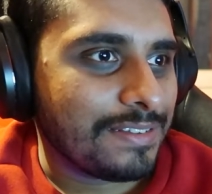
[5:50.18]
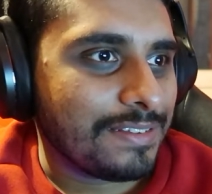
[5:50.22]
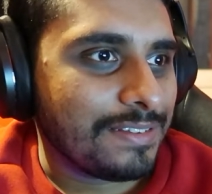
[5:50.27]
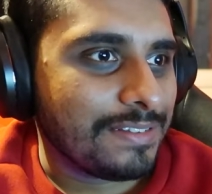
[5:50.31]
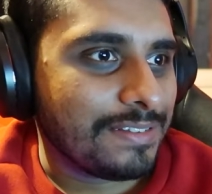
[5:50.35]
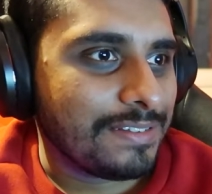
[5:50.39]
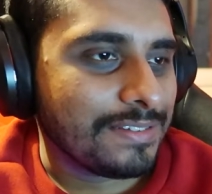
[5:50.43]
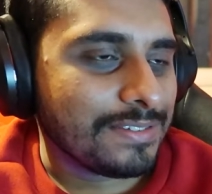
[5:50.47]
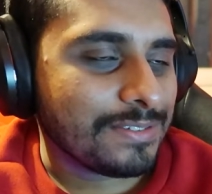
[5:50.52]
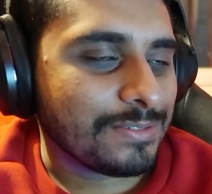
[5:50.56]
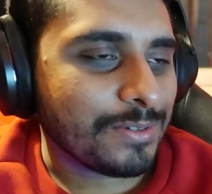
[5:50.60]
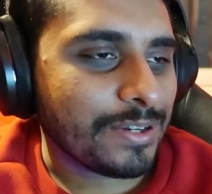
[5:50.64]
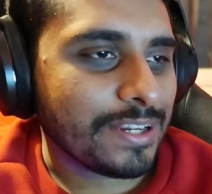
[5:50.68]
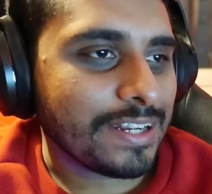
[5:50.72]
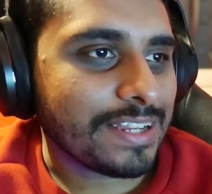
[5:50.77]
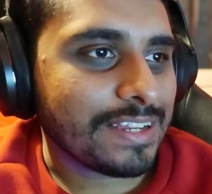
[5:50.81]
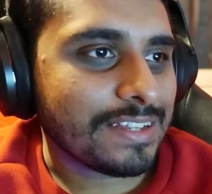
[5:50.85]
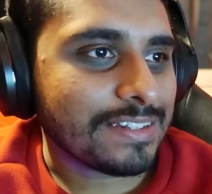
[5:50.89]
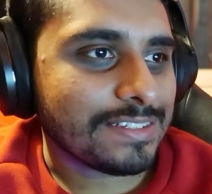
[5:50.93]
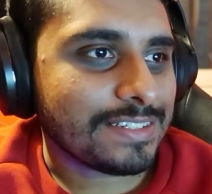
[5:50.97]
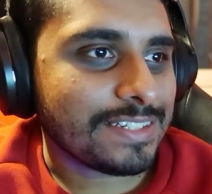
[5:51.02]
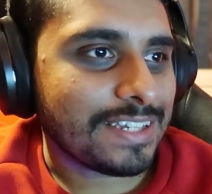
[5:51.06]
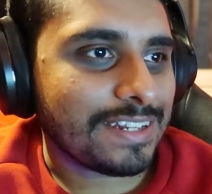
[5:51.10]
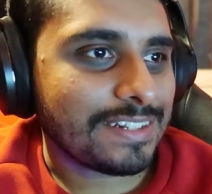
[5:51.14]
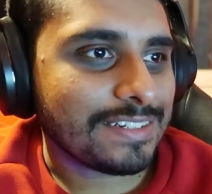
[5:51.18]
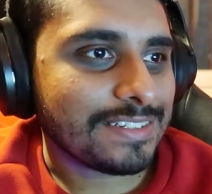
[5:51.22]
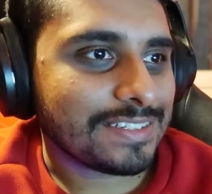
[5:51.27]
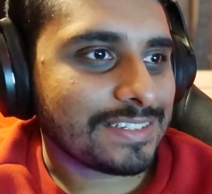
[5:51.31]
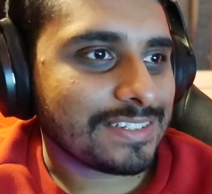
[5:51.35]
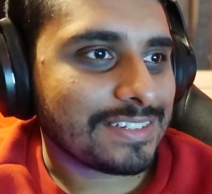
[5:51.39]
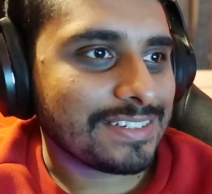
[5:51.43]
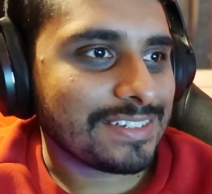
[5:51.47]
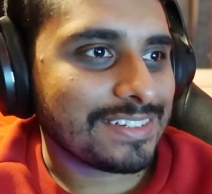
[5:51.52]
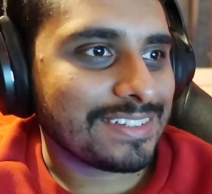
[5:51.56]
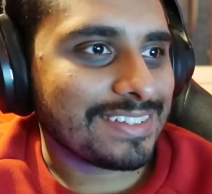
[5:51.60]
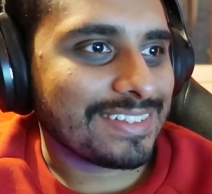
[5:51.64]
It's really
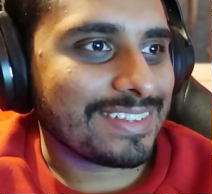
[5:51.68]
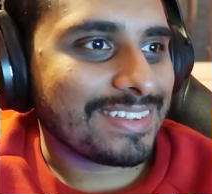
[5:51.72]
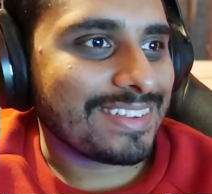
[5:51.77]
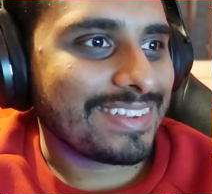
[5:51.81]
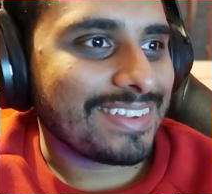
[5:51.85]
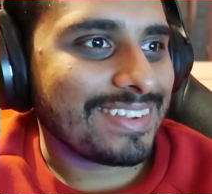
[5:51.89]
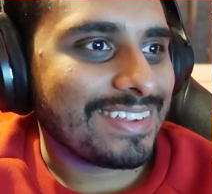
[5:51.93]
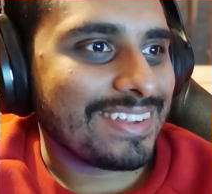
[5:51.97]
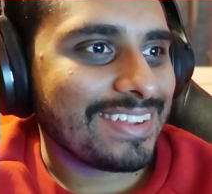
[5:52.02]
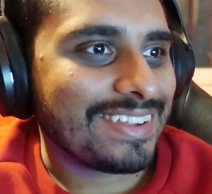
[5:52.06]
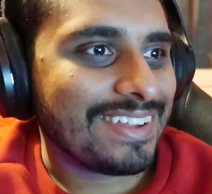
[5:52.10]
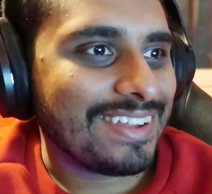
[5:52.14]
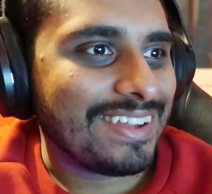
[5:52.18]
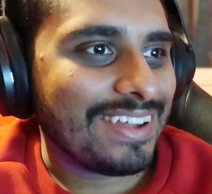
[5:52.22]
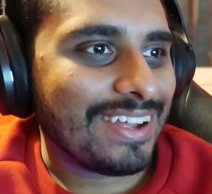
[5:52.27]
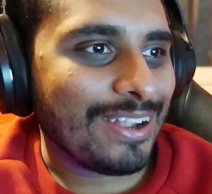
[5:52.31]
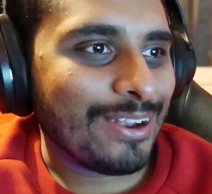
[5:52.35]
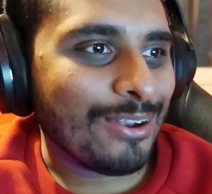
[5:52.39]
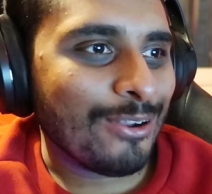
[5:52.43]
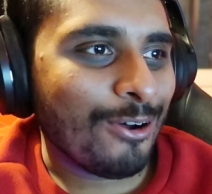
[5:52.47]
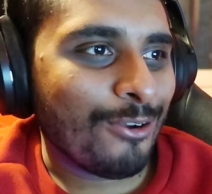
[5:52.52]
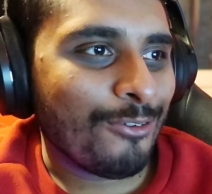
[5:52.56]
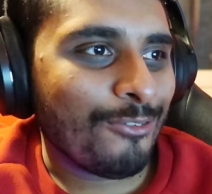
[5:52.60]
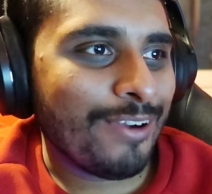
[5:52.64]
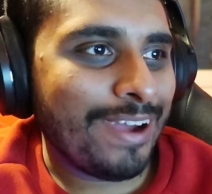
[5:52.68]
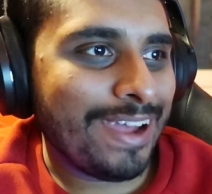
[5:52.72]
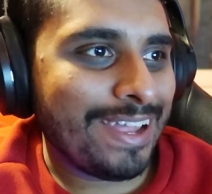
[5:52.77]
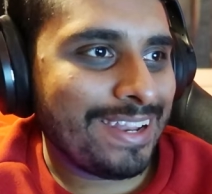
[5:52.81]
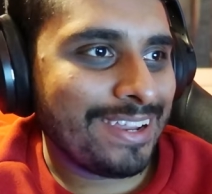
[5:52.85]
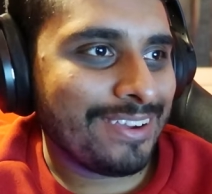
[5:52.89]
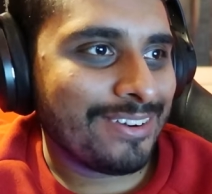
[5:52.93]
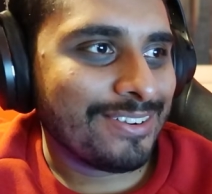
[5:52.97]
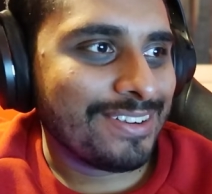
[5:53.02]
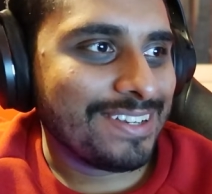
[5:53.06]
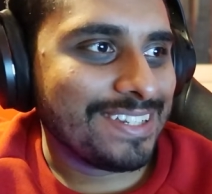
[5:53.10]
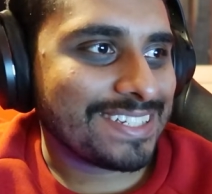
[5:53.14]
intense. A lot
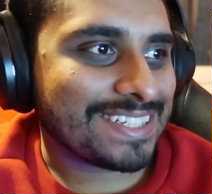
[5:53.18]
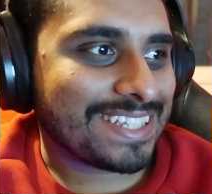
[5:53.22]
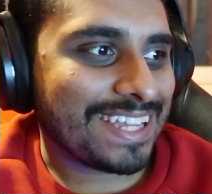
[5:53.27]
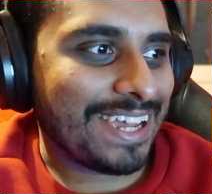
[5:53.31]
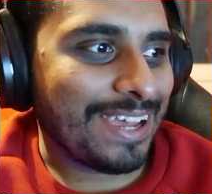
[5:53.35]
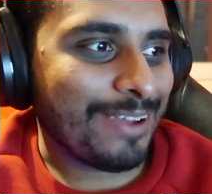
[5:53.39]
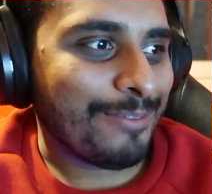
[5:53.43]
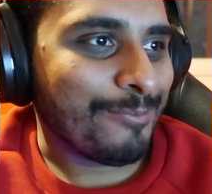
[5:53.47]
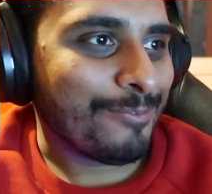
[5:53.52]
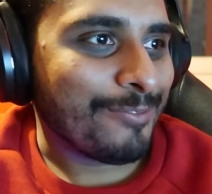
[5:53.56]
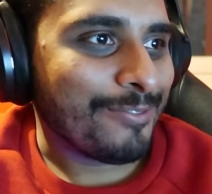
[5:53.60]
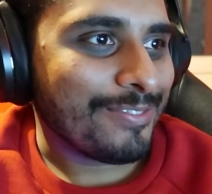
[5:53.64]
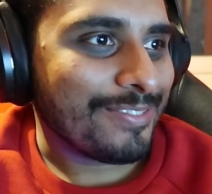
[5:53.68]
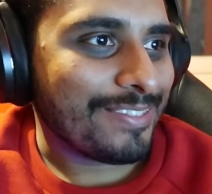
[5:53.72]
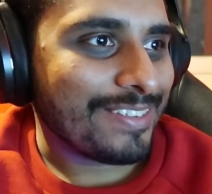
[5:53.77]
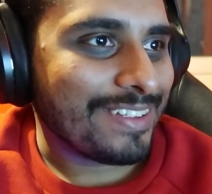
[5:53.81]
riding on this game.